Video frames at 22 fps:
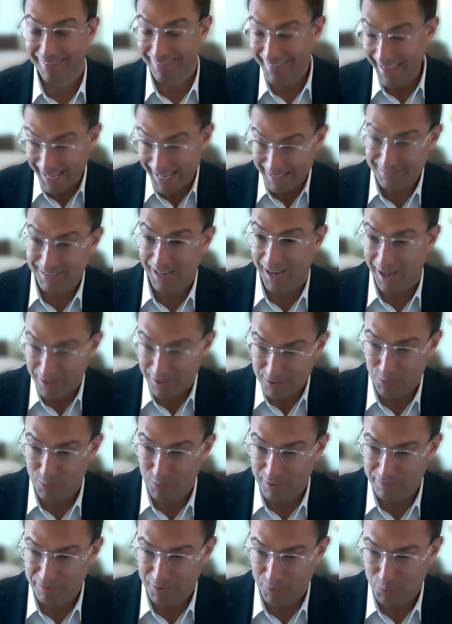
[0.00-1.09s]
That other
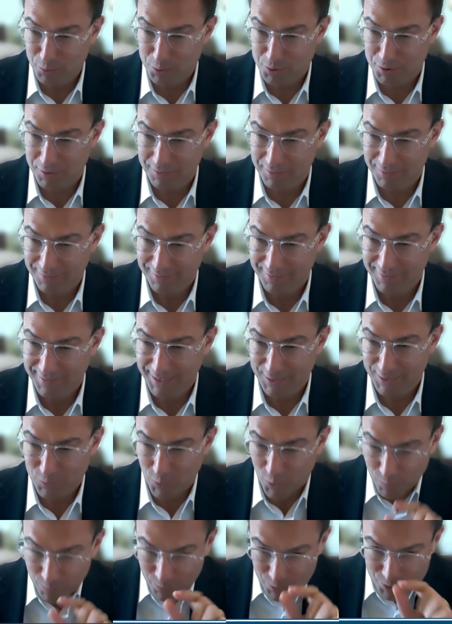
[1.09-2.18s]
revolution that
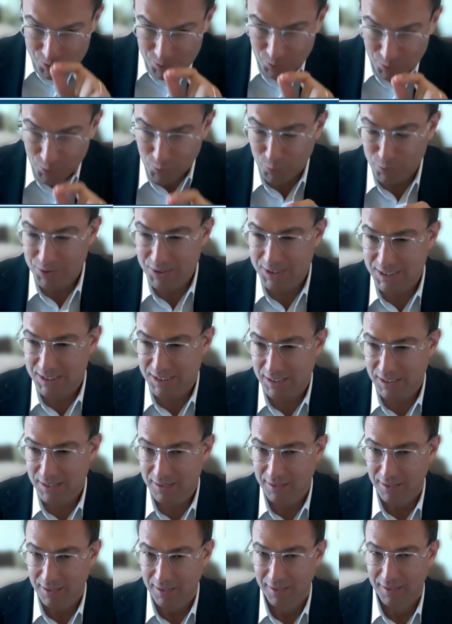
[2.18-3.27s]
almost you couldn't
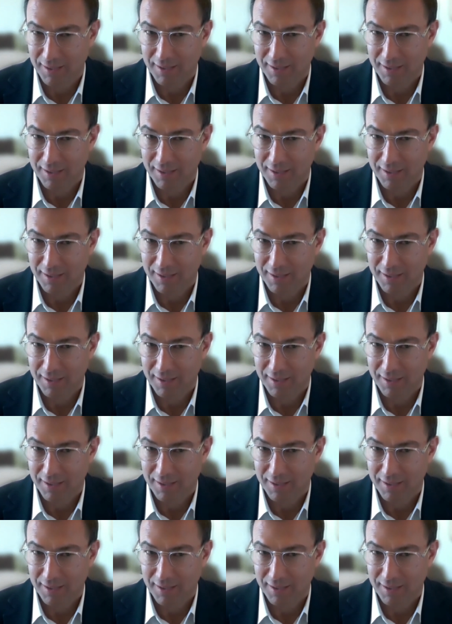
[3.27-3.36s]
see